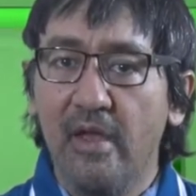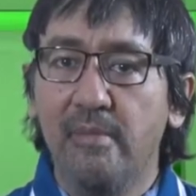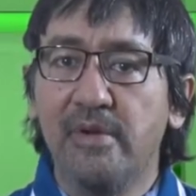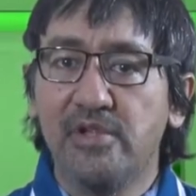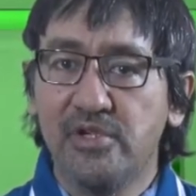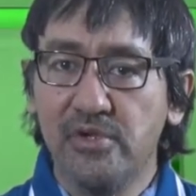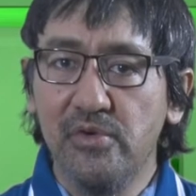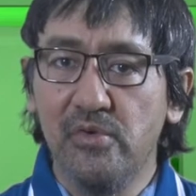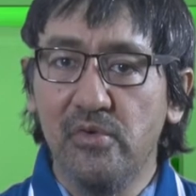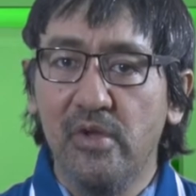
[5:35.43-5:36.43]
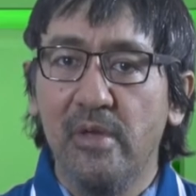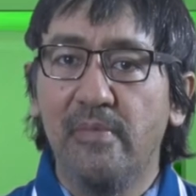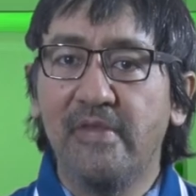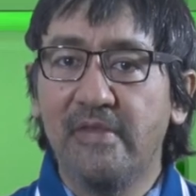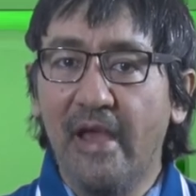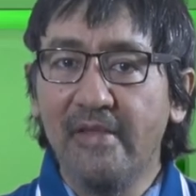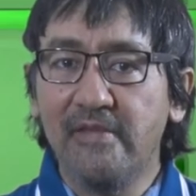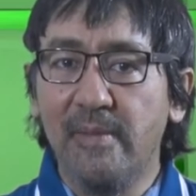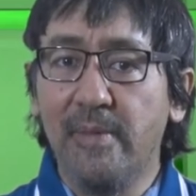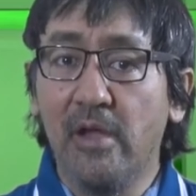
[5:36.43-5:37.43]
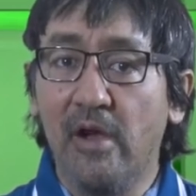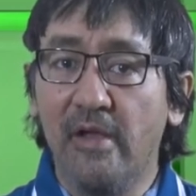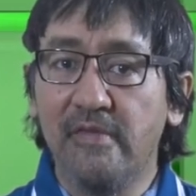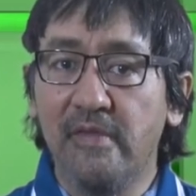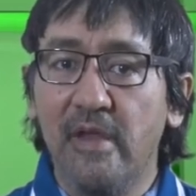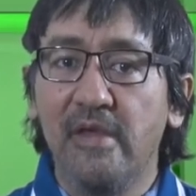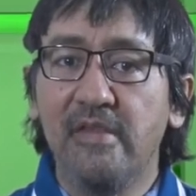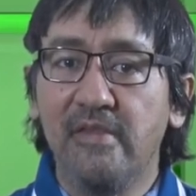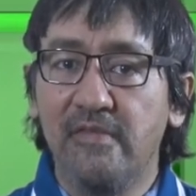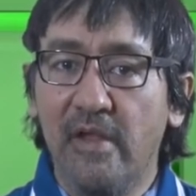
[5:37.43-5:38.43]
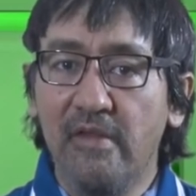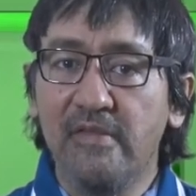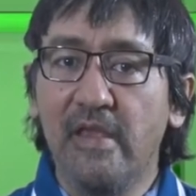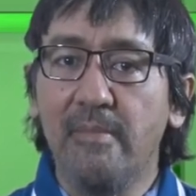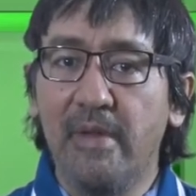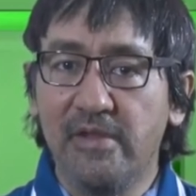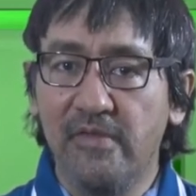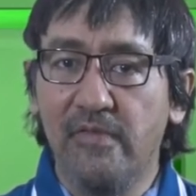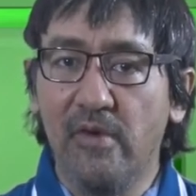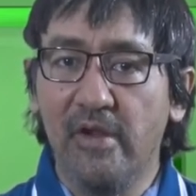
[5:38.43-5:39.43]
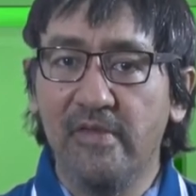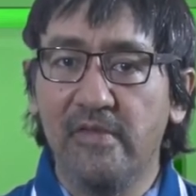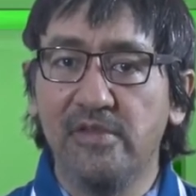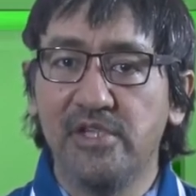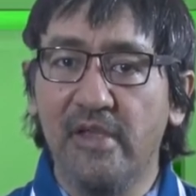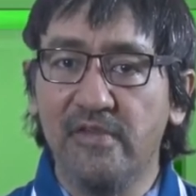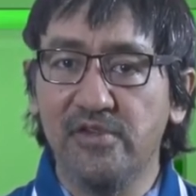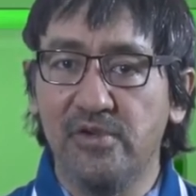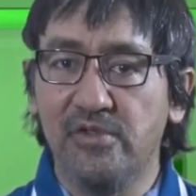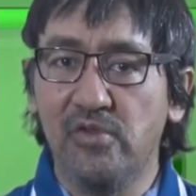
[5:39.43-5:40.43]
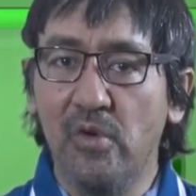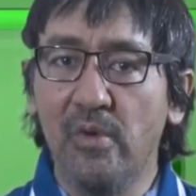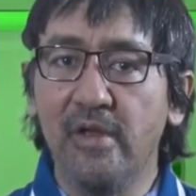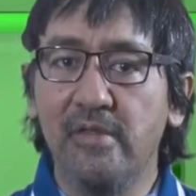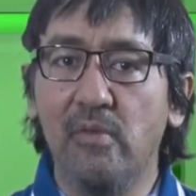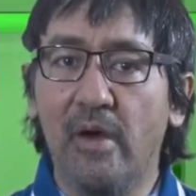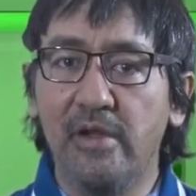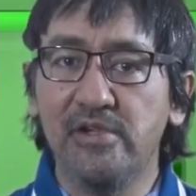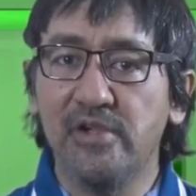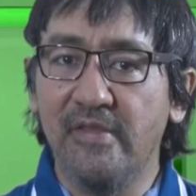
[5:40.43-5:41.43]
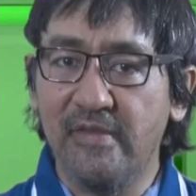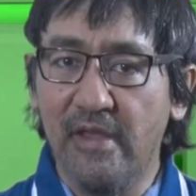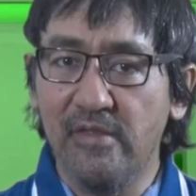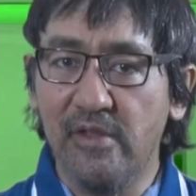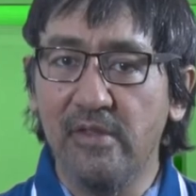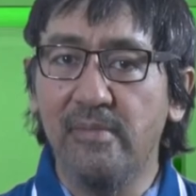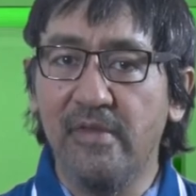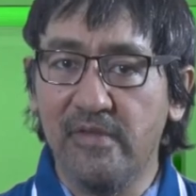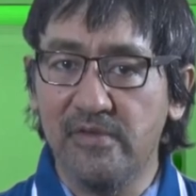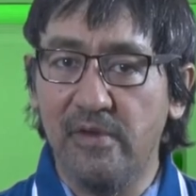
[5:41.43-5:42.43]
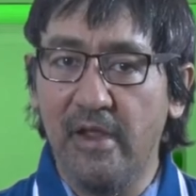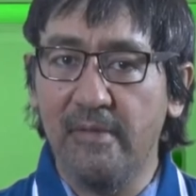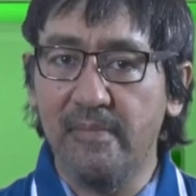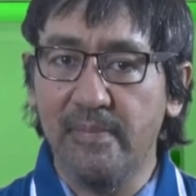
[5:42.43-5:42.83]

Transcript: but true precisely because these very same metaphors gesture toward the one transcendent mystery.